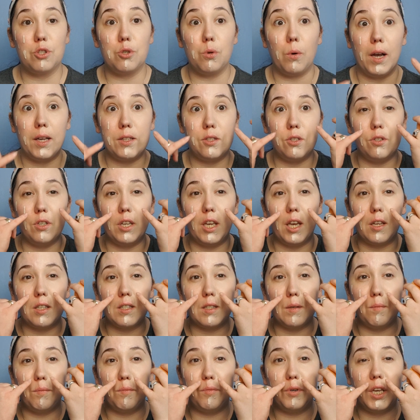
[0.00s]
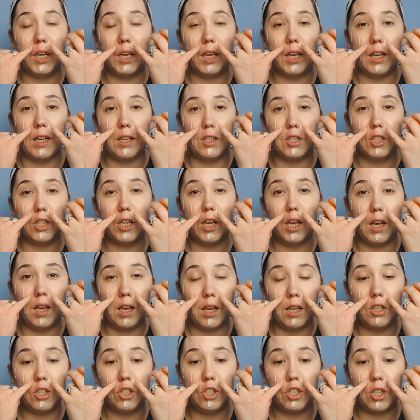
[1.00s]
So I do get some breakage
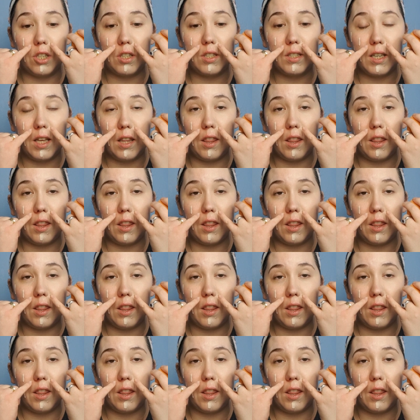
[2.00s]
just